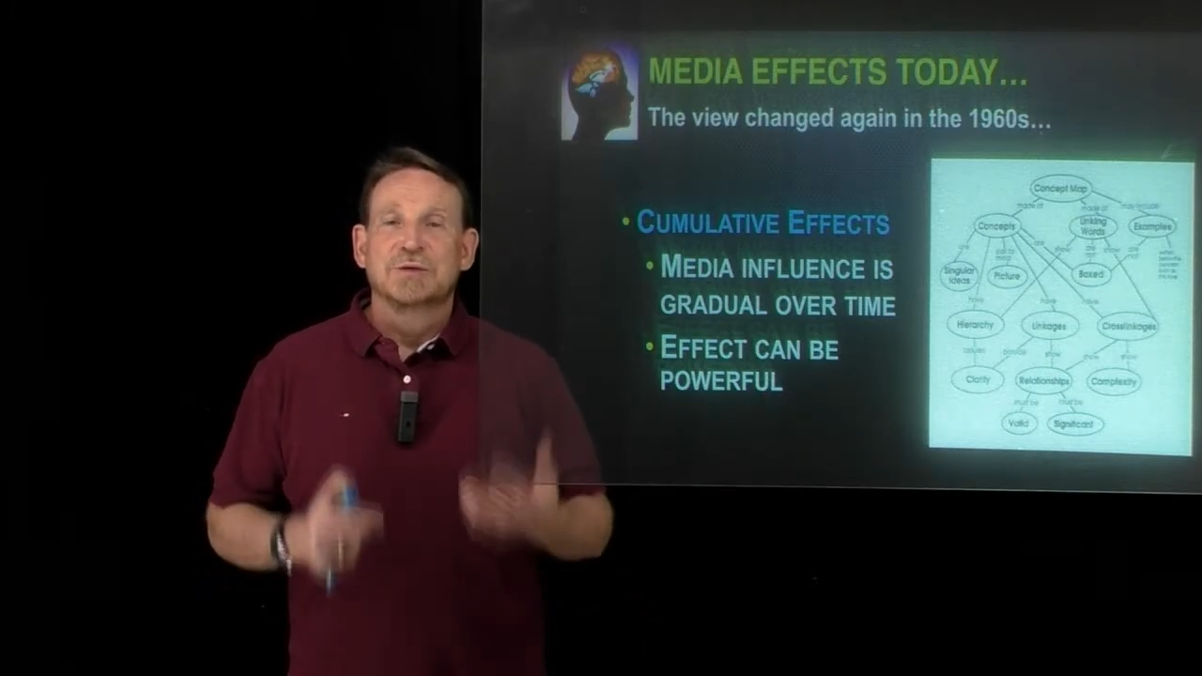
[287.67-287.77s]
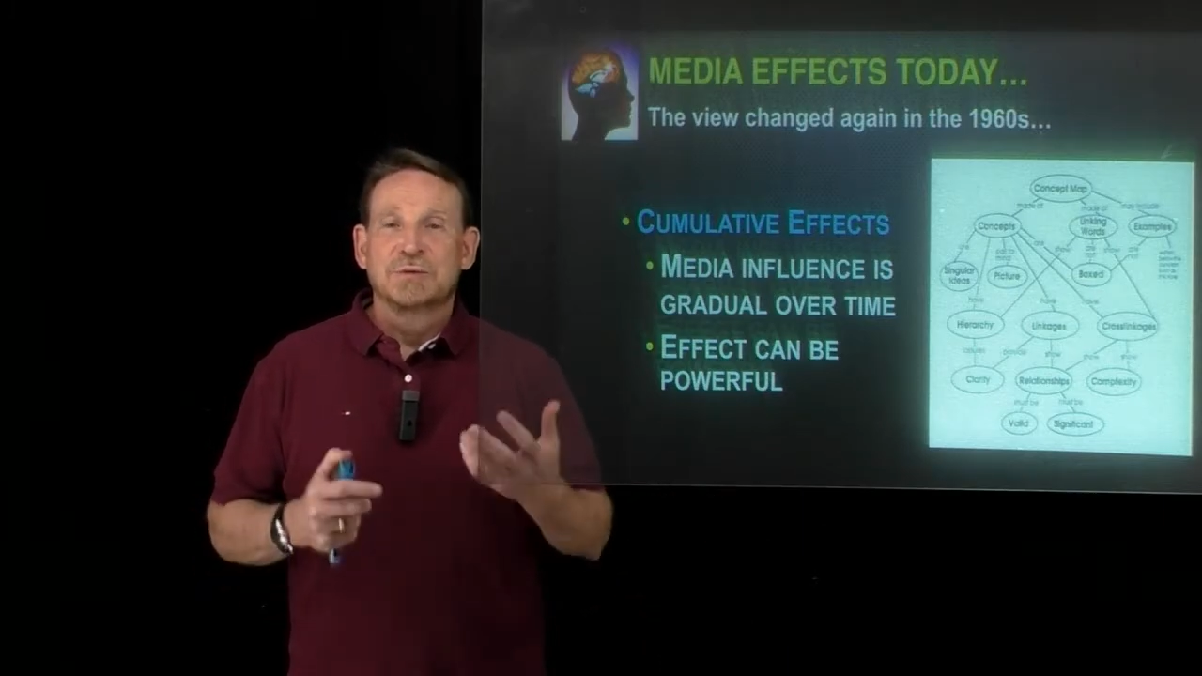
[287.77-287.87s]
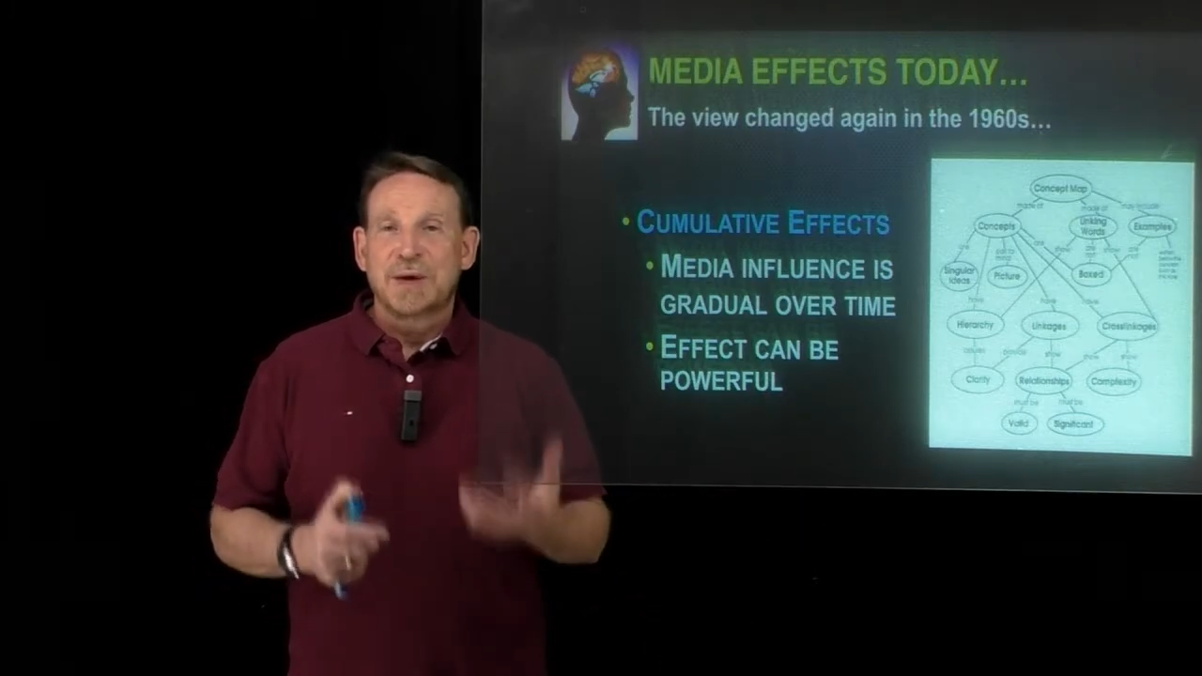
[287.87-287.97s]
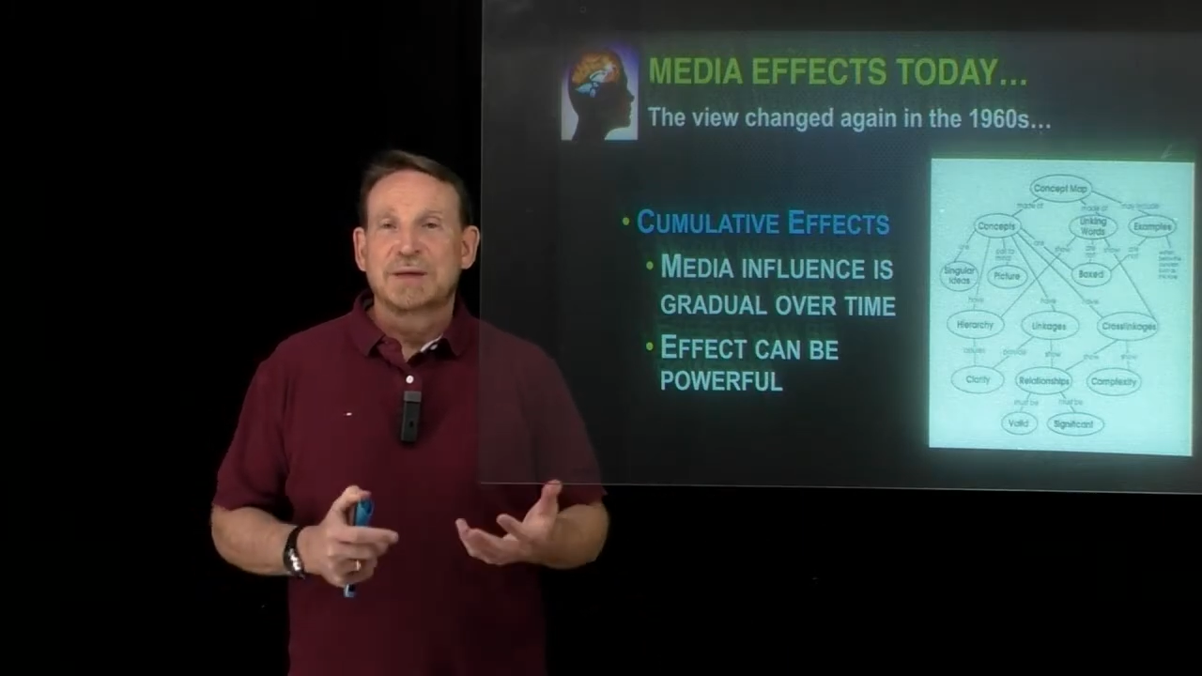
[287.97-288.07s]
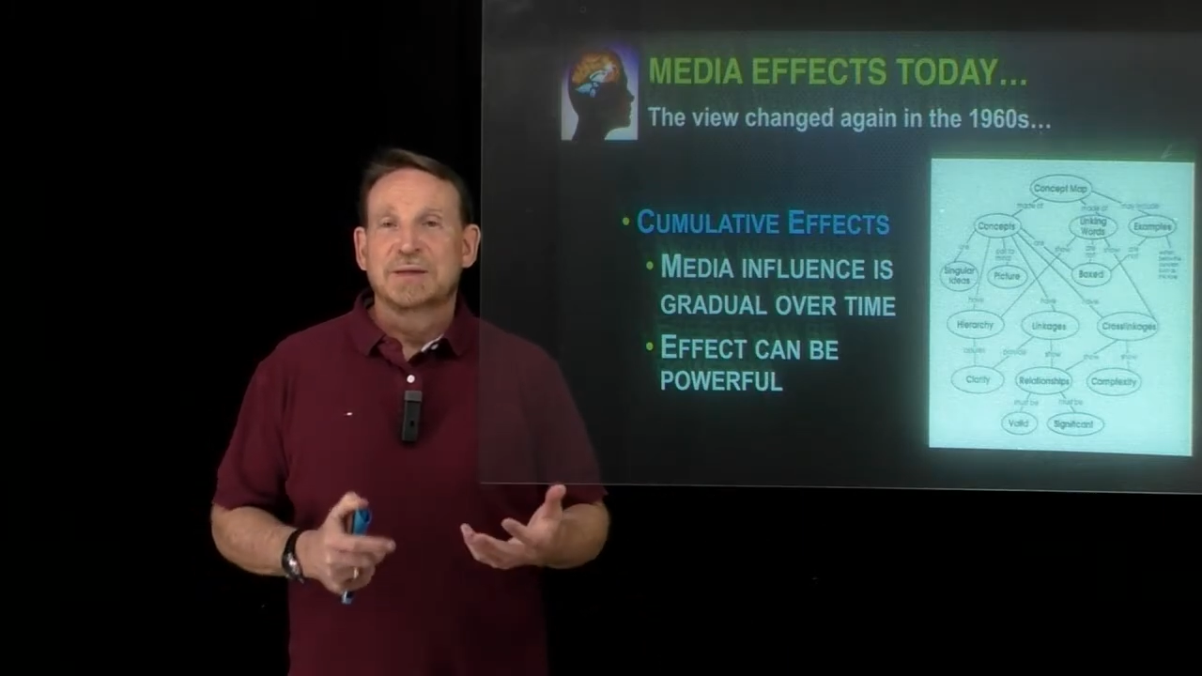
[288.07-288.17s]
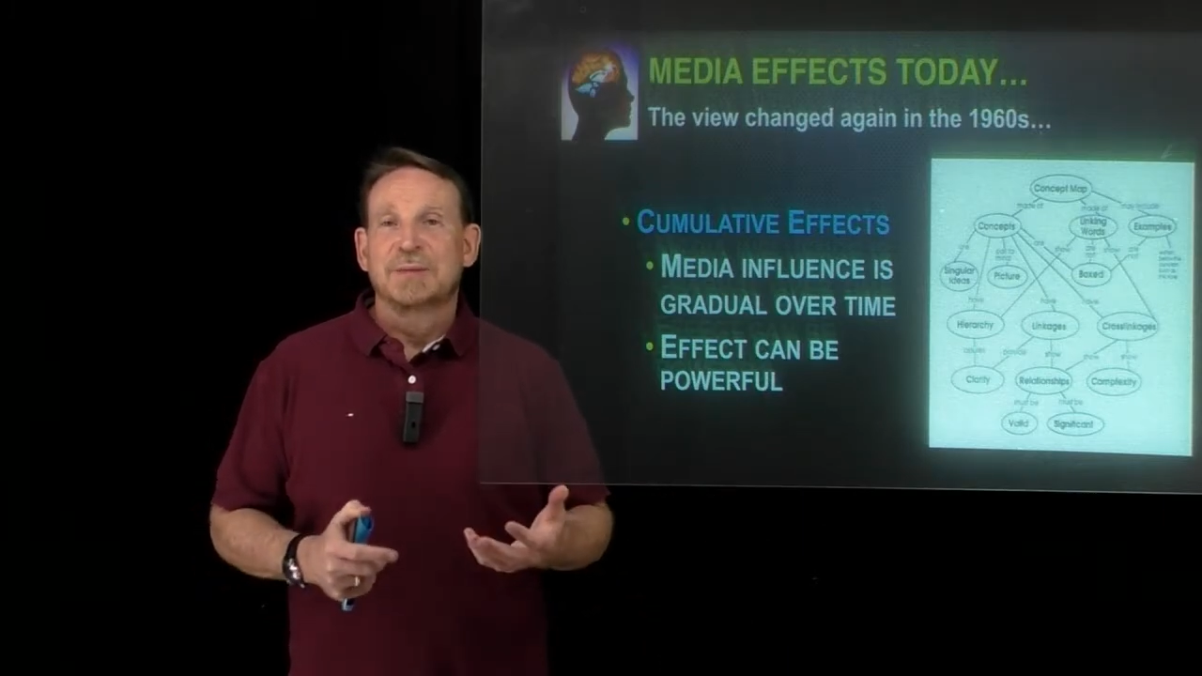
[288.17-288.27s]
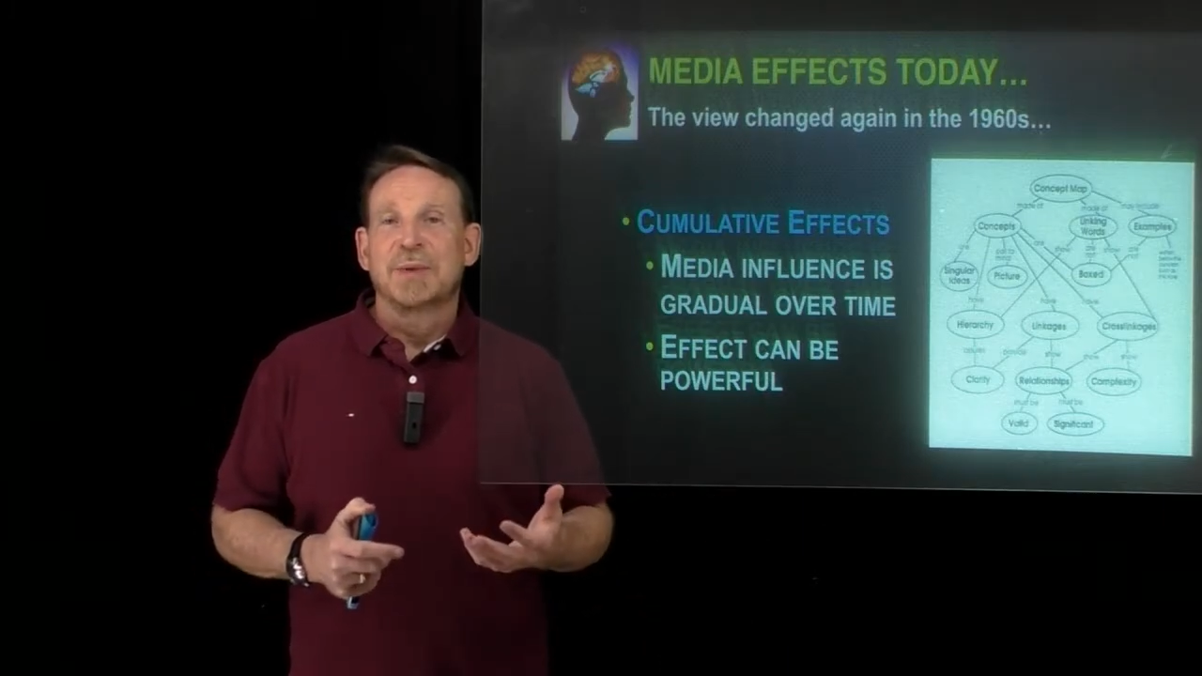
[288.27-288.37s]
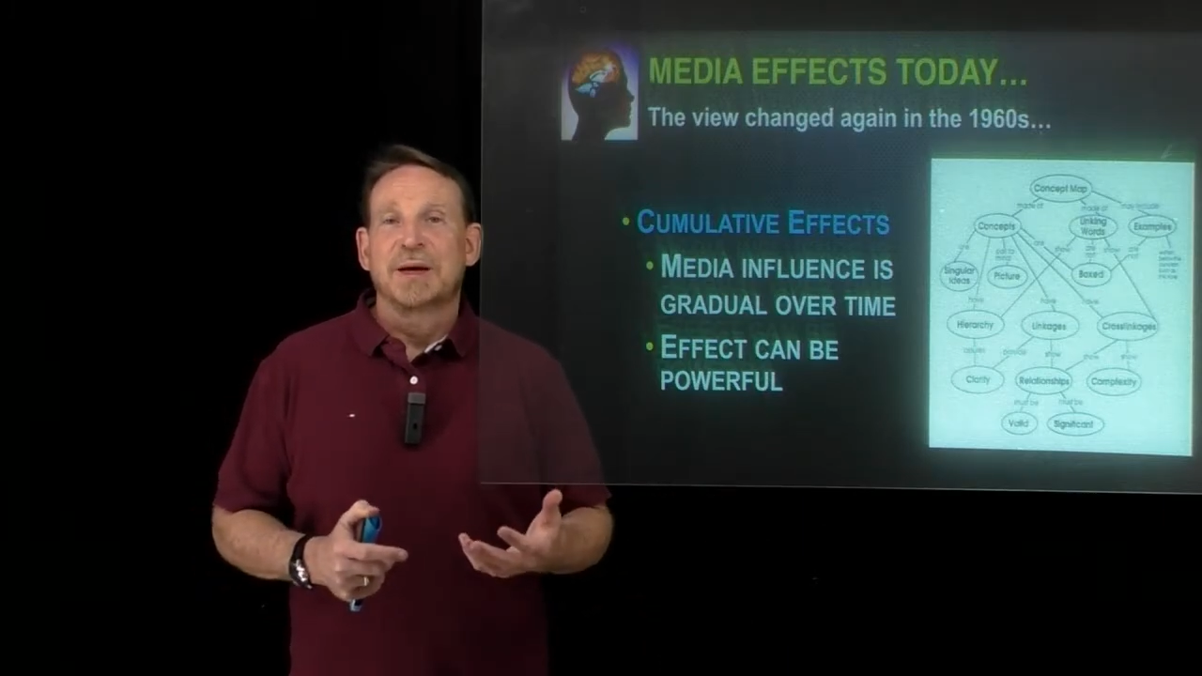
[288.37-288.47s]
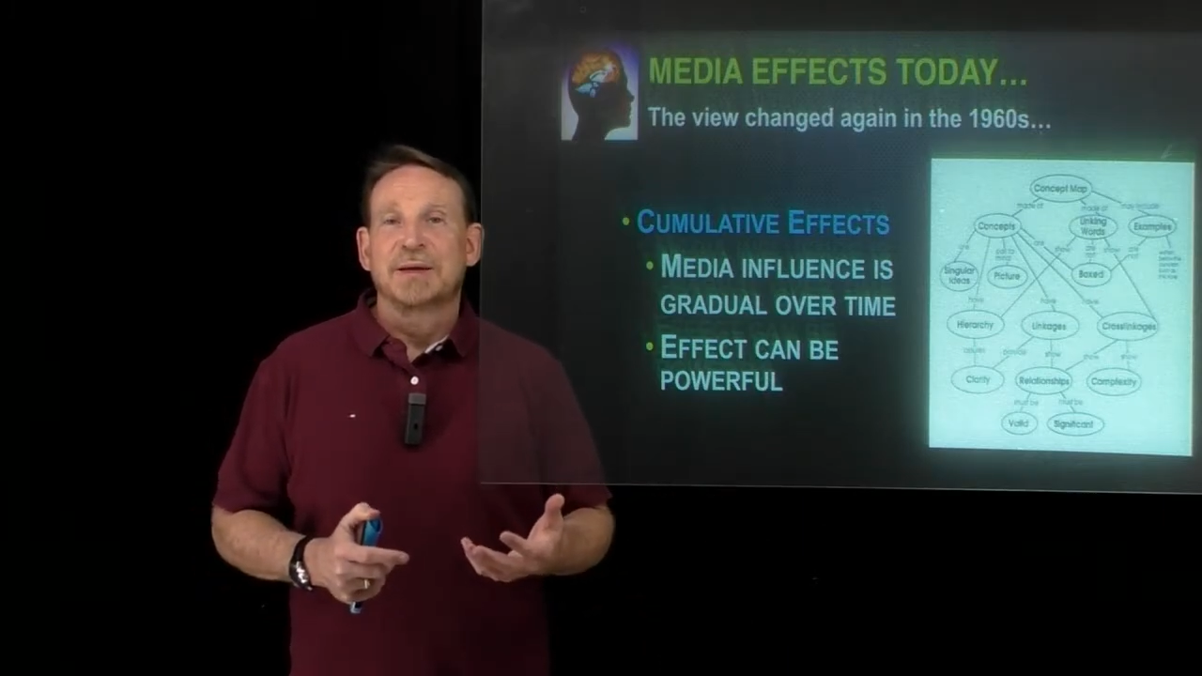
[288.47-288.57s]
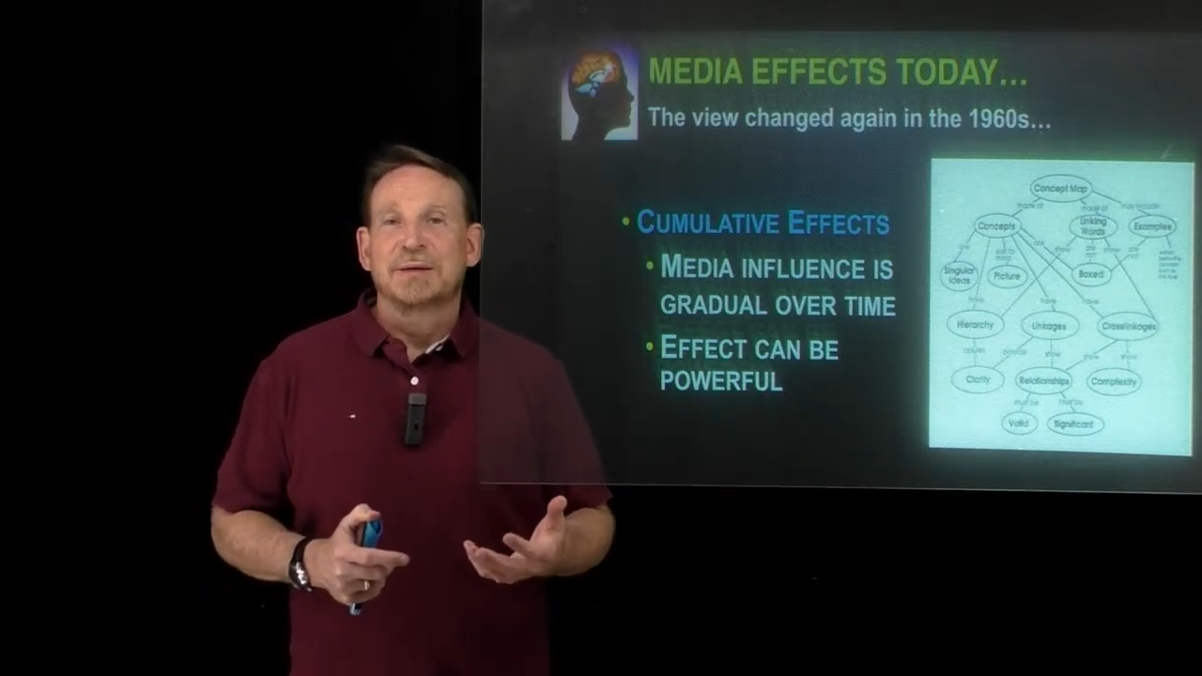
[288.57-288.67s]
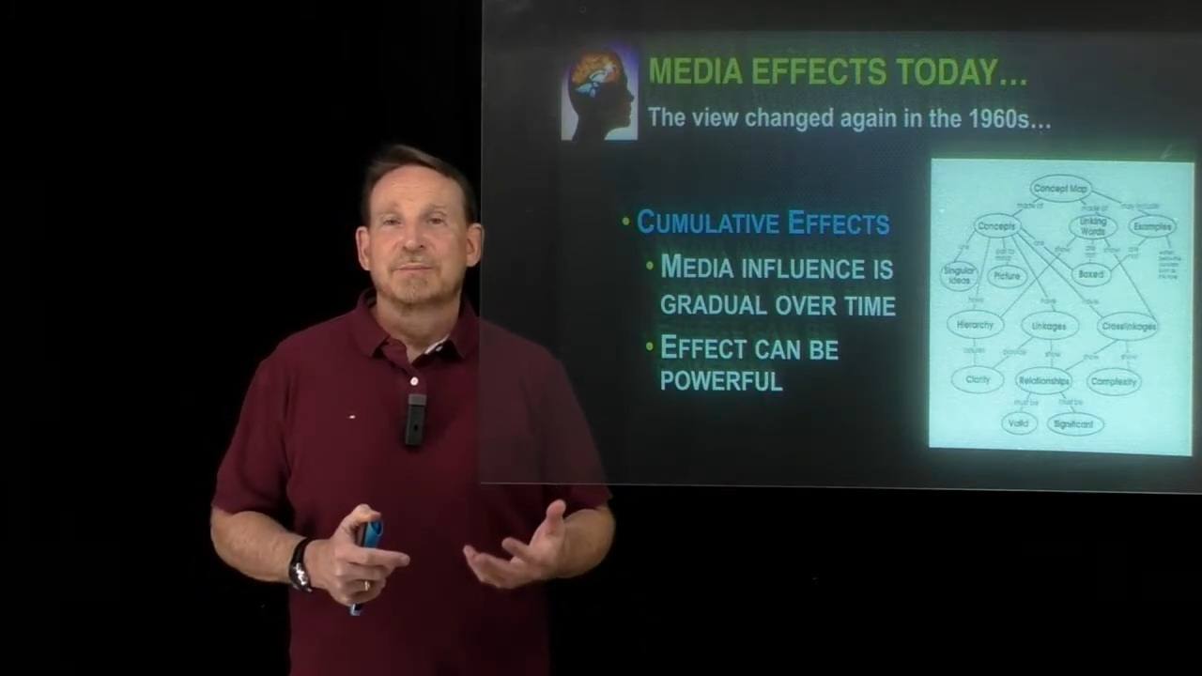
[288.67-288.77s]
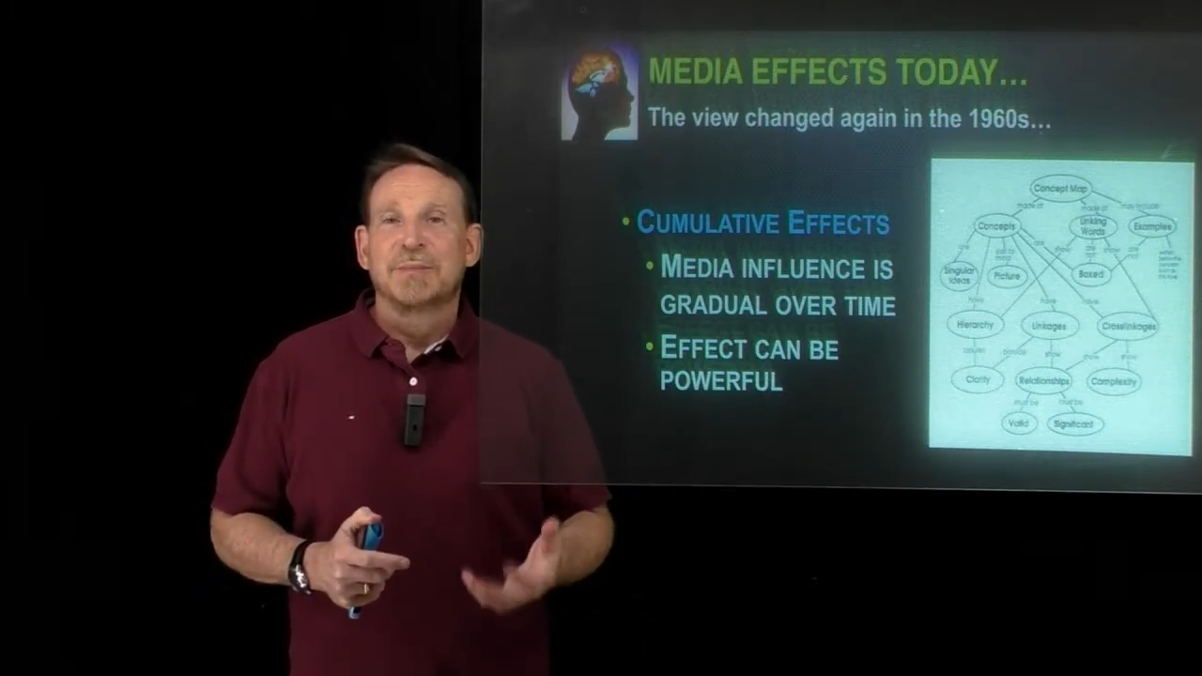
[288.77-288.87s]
directly by it.